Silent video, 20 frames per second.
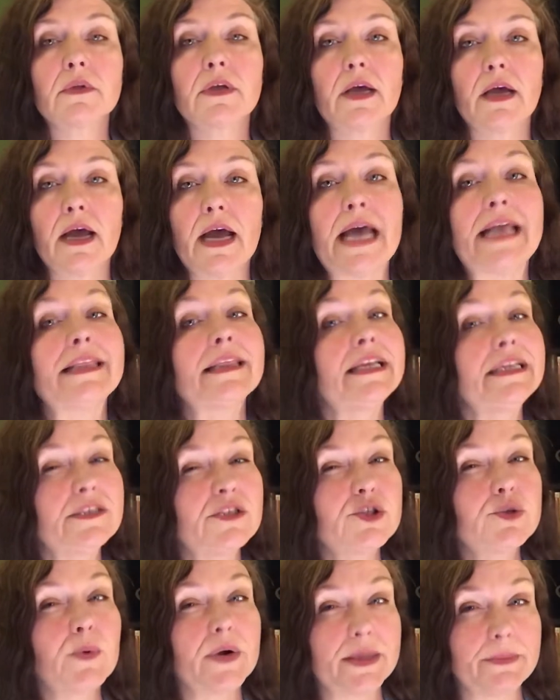at
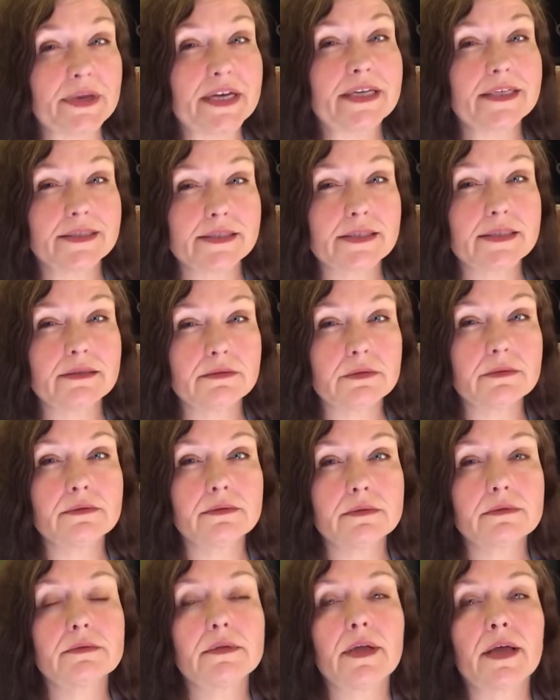least 20 minutes,
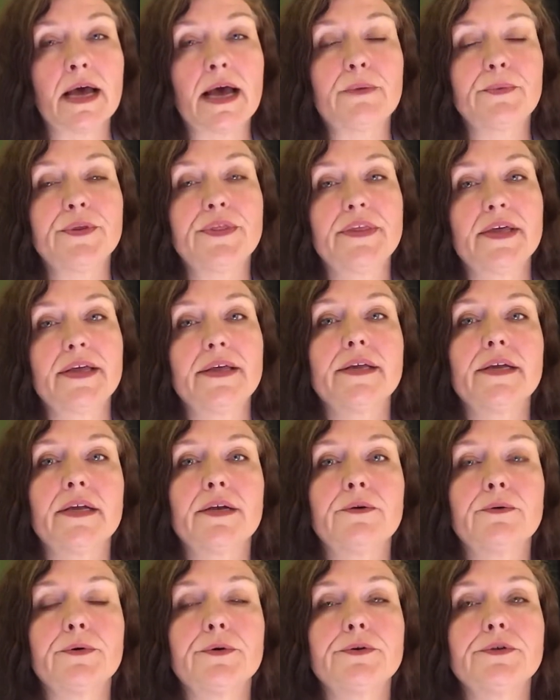I would think, in
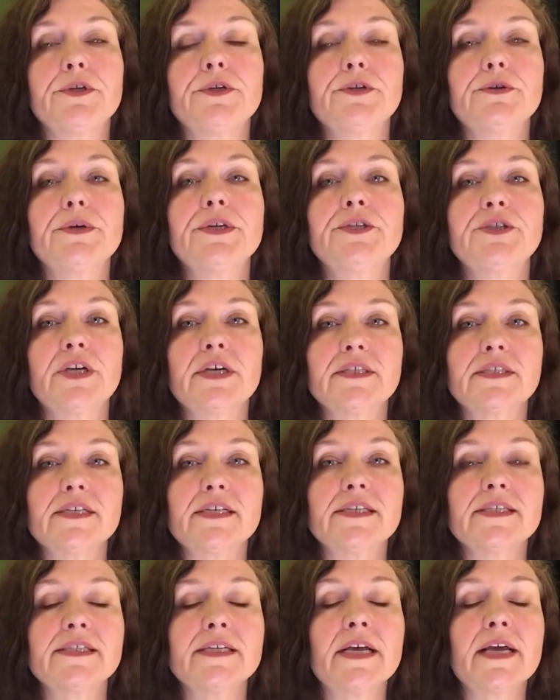order to do it
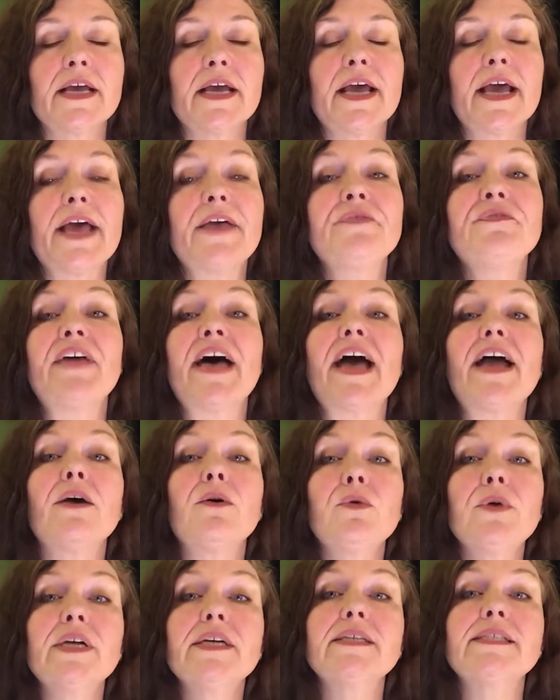justice. That
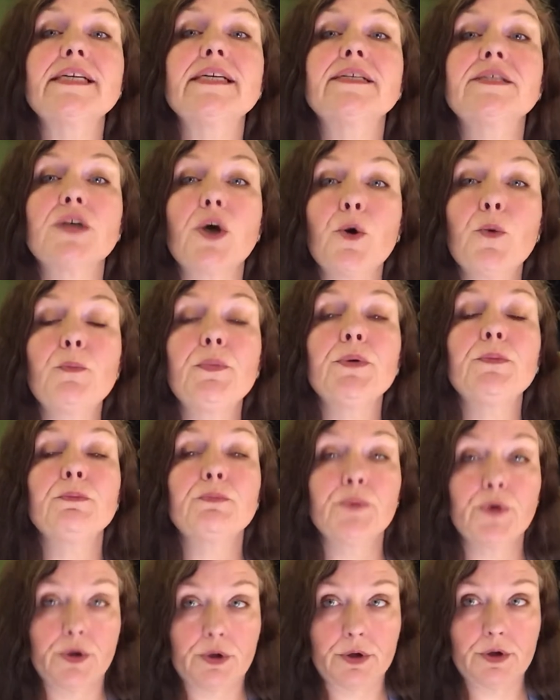quiz is open
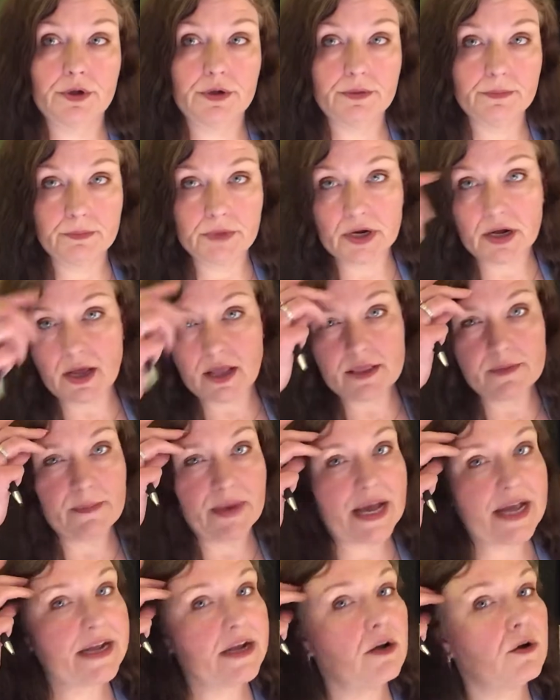book, because
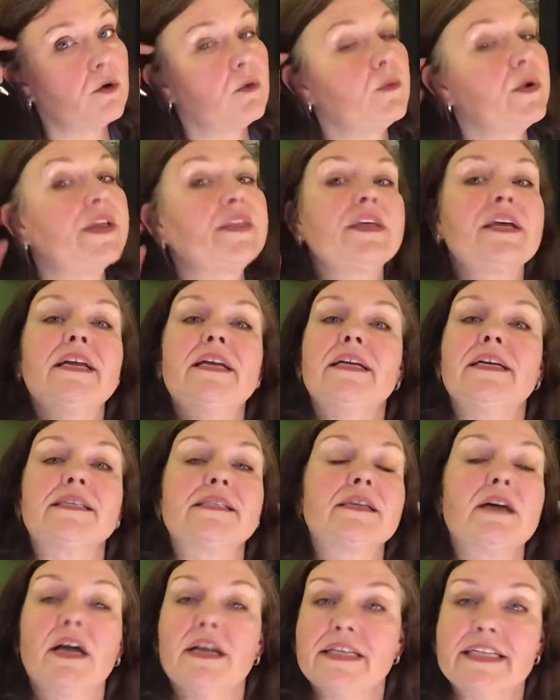my goal with it is
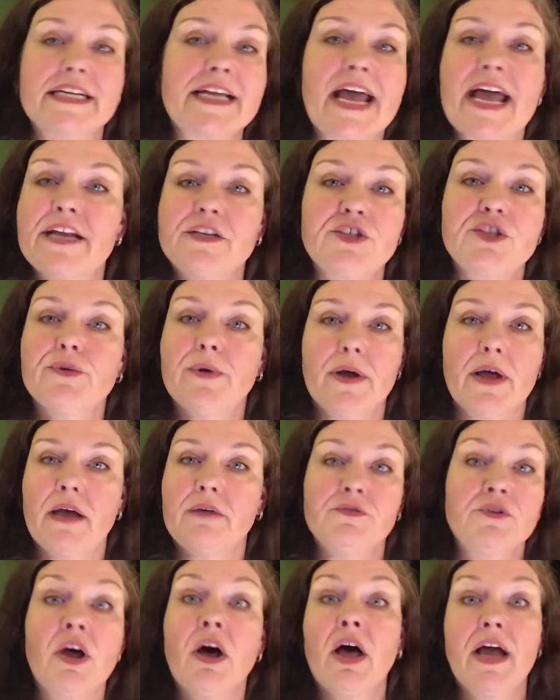not to catch you
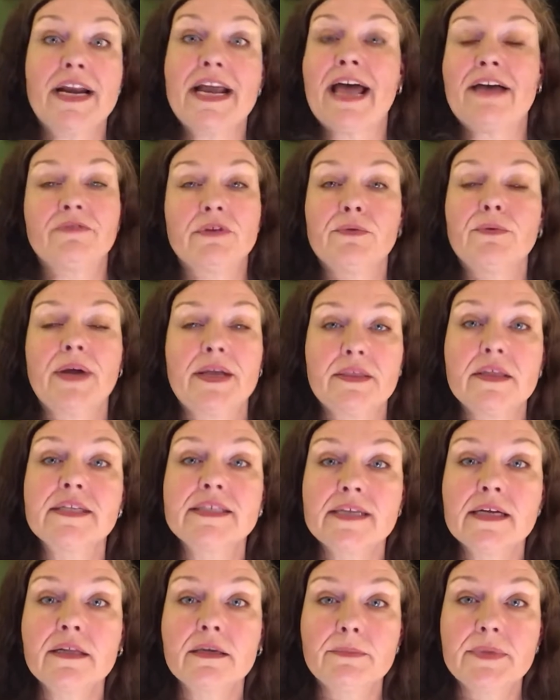not having read the
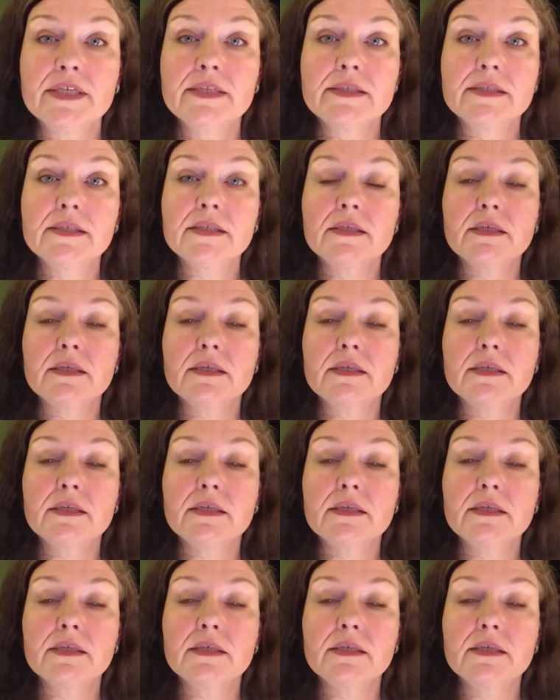syllabus.